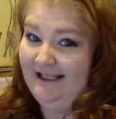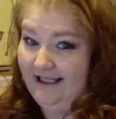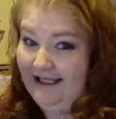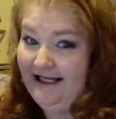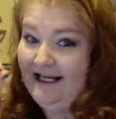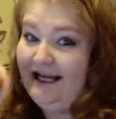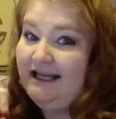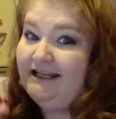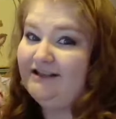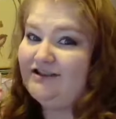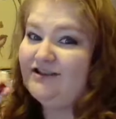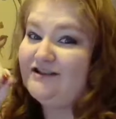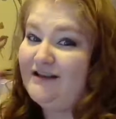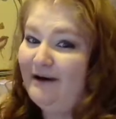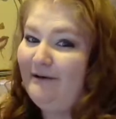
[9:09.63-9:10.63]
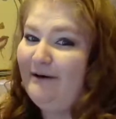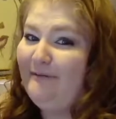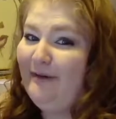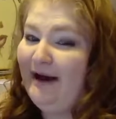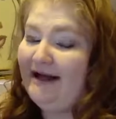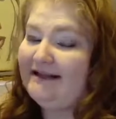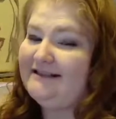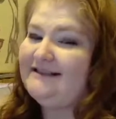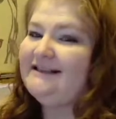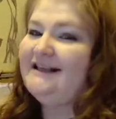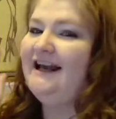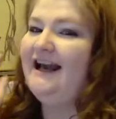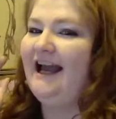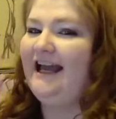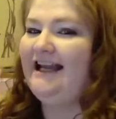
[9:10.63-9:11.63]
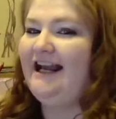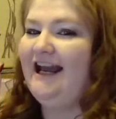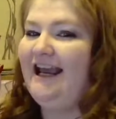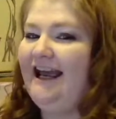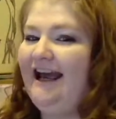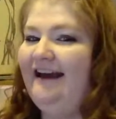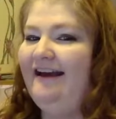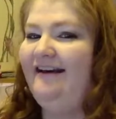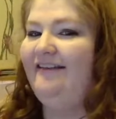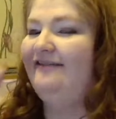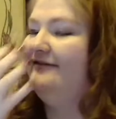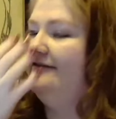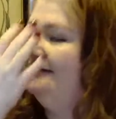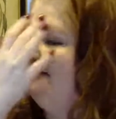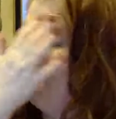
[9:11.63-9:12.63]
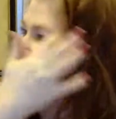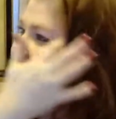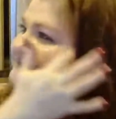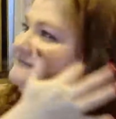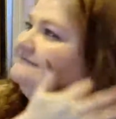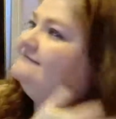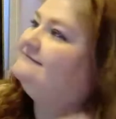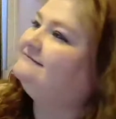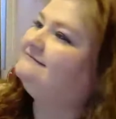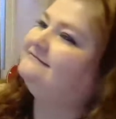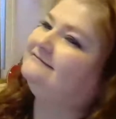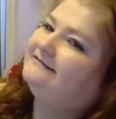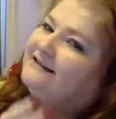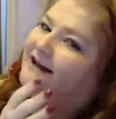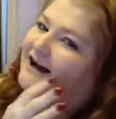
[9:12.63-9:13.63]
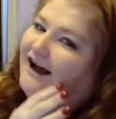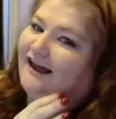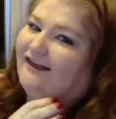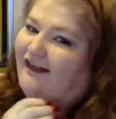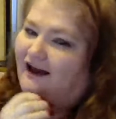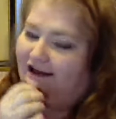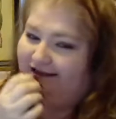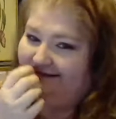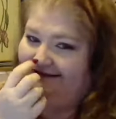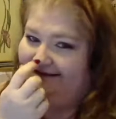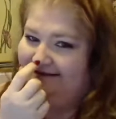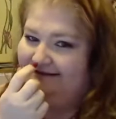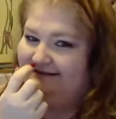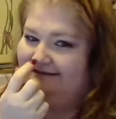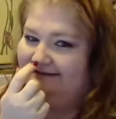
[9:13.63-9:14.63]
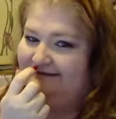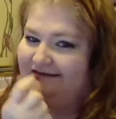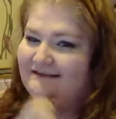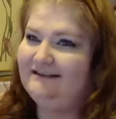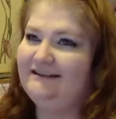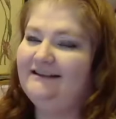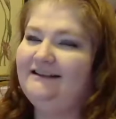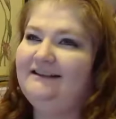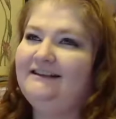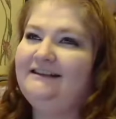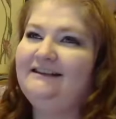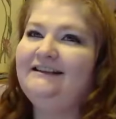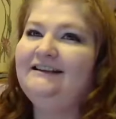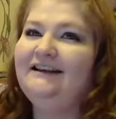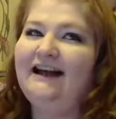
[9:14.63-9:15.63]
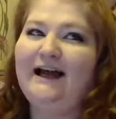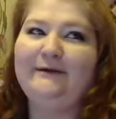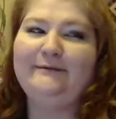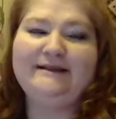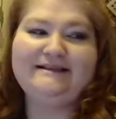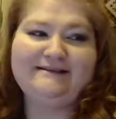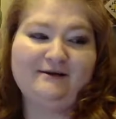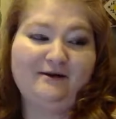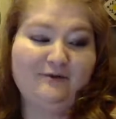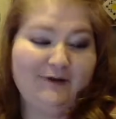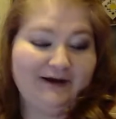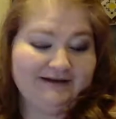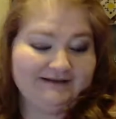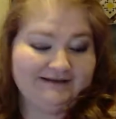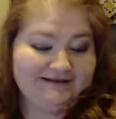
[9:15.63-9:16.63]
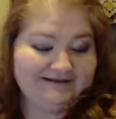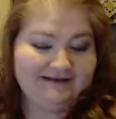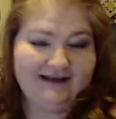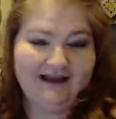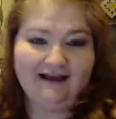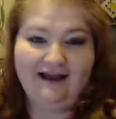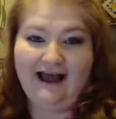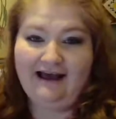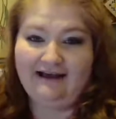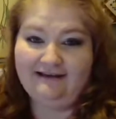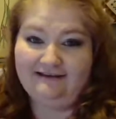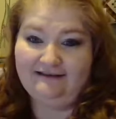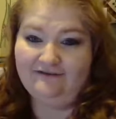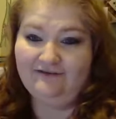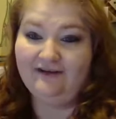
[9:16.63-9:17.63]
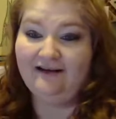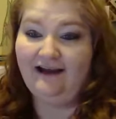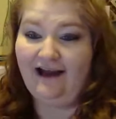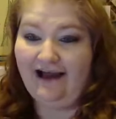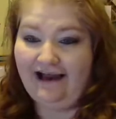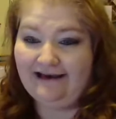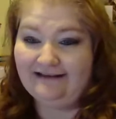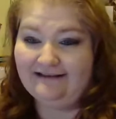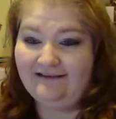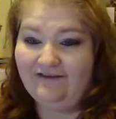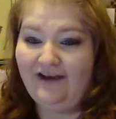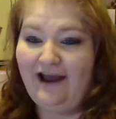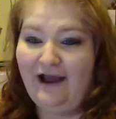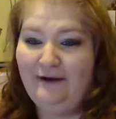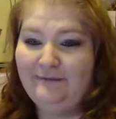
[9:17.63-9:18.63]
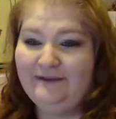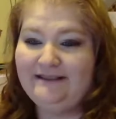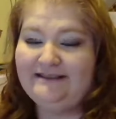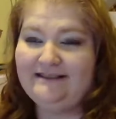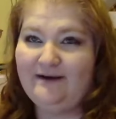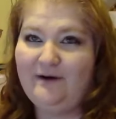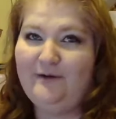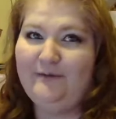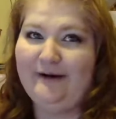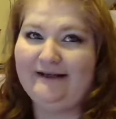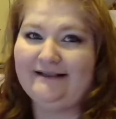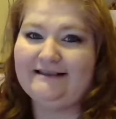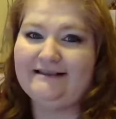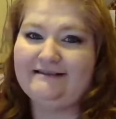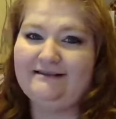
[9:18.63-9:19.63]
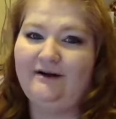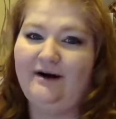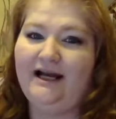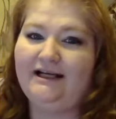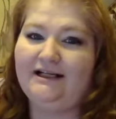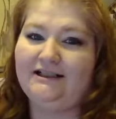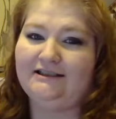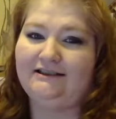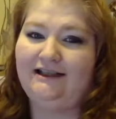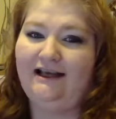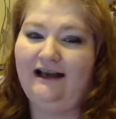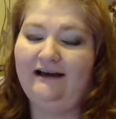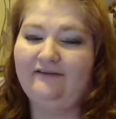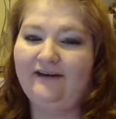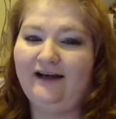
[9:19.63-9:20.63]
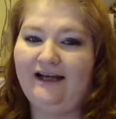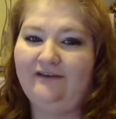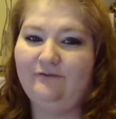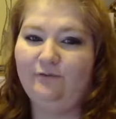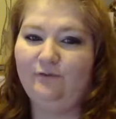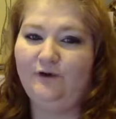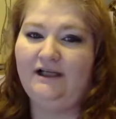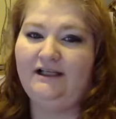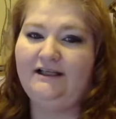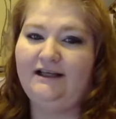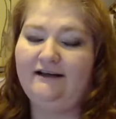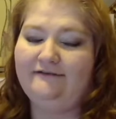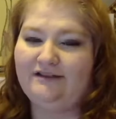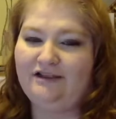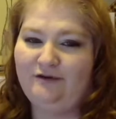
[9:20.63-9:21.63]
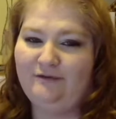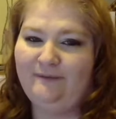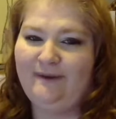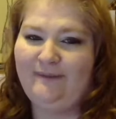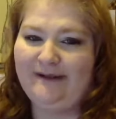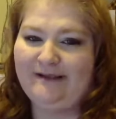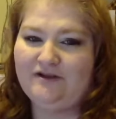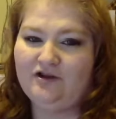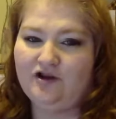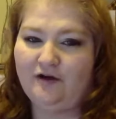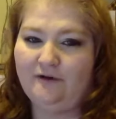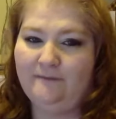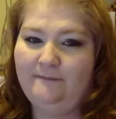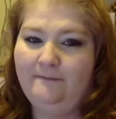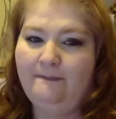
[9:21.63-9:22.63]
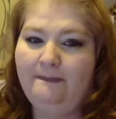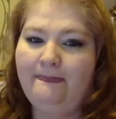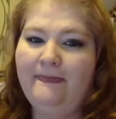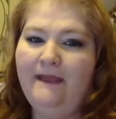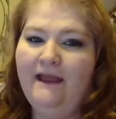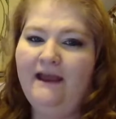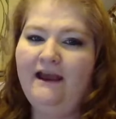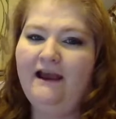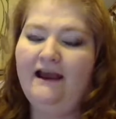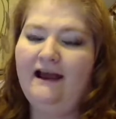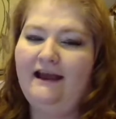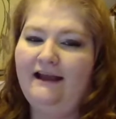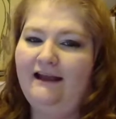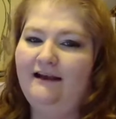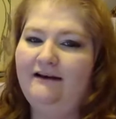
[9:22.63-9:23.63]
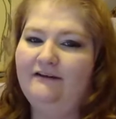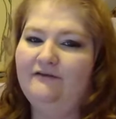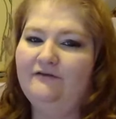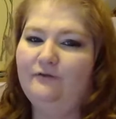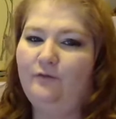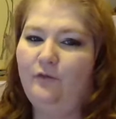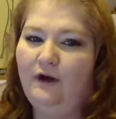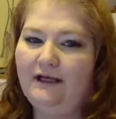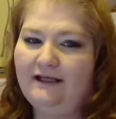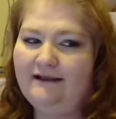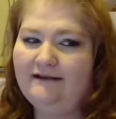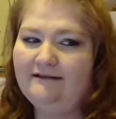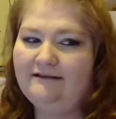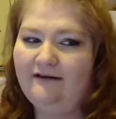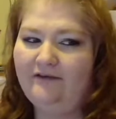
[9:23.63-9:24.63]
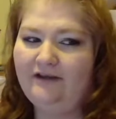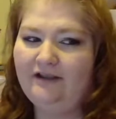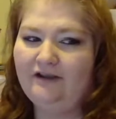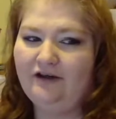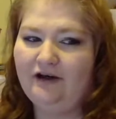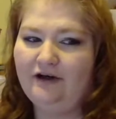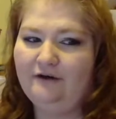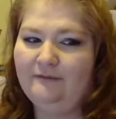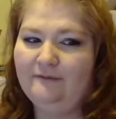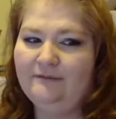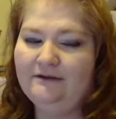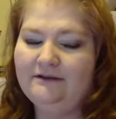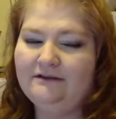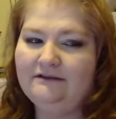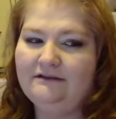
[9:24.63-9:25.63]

in each sewing box. And I have a lot. How many sewing boxes active? Active. How many sewing boxes do I currently have? I have one, I have two in my bedroom. I have one in the living room.